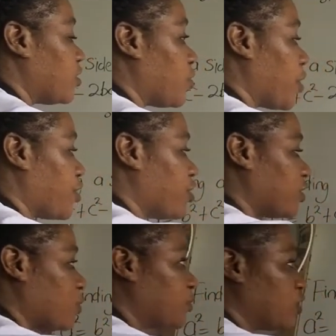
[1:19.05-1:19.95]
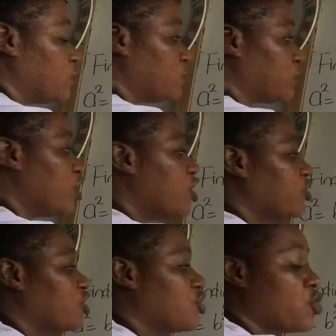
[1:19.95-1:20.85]
So we're going to substitute.
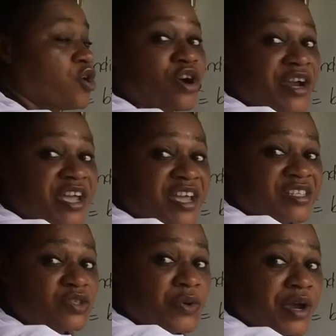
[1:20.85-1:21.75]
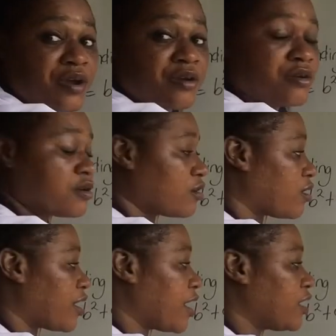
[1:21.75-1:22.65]
So now our a square,
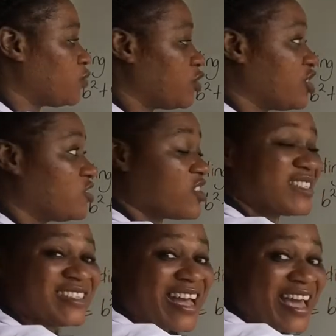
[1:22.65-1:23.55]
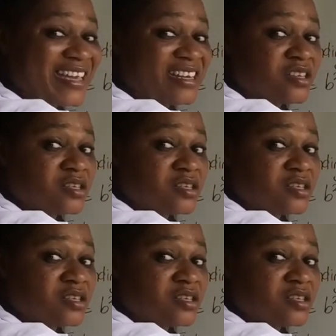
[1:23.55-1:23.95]
alright, which is our side,